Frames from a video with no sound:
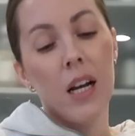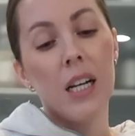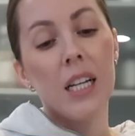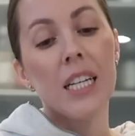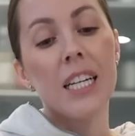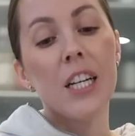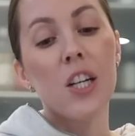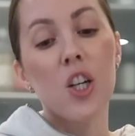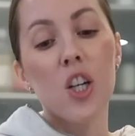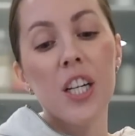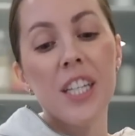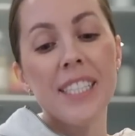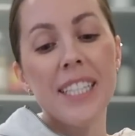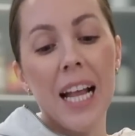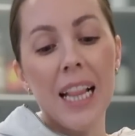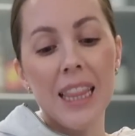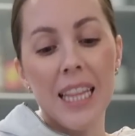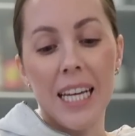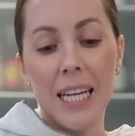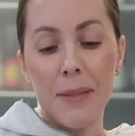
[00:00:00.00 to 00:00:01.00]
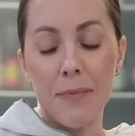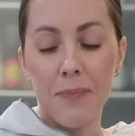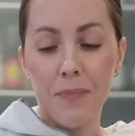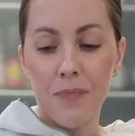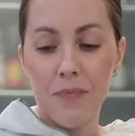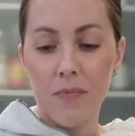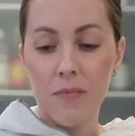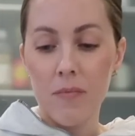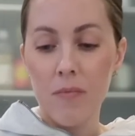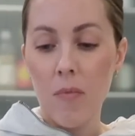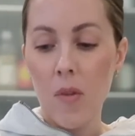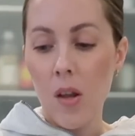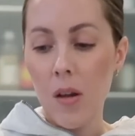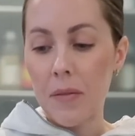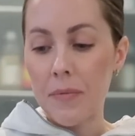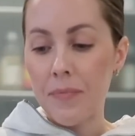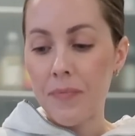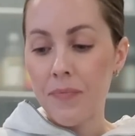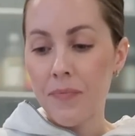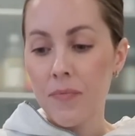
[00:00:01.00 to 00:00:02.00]
Ghirardelli. I
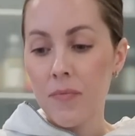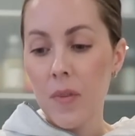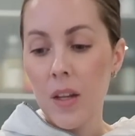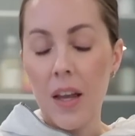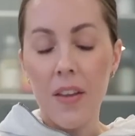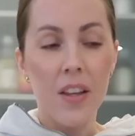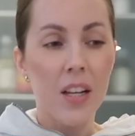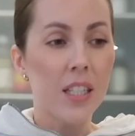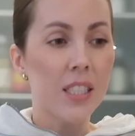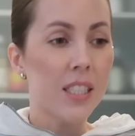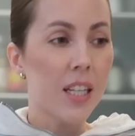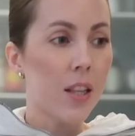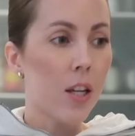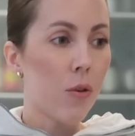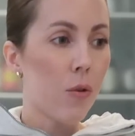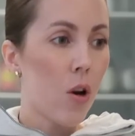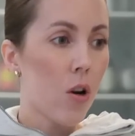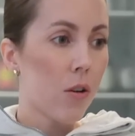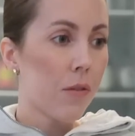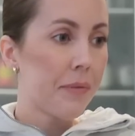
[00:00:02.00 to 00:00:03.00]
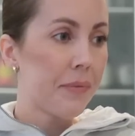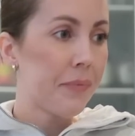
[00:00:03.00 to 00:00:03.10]
think I said that one.